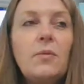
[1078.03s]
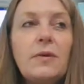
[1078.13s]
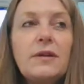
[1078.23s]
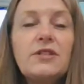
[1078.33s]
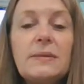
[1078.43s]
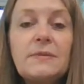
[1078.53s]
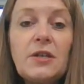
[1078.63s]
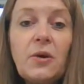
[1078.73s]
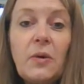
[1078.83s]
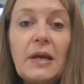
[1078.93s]
We're
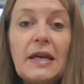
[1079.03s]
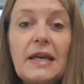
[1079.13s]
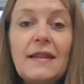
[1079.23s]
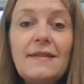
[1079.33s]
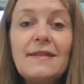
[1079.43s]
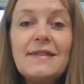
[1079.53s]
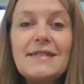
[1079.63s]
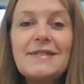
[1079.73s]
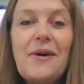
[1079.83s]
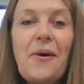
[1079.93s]
tiptoeing in the
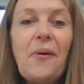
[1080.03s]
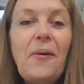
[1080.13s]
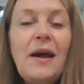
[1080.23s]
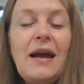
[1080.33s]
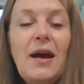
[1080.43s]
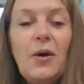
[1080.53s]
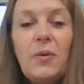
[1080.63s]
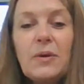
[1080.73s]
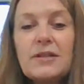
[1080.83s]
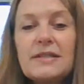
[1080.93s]
snow.
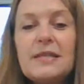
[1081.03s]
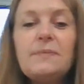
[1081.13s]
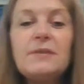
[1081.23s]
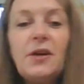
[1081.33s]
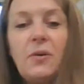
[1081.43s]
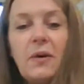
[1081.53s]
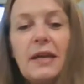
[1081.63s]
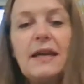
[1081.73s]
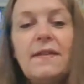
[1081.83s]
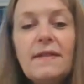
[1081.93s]
We're
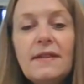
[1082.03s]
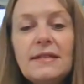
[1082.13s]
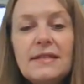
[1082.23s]
tiptoeing in the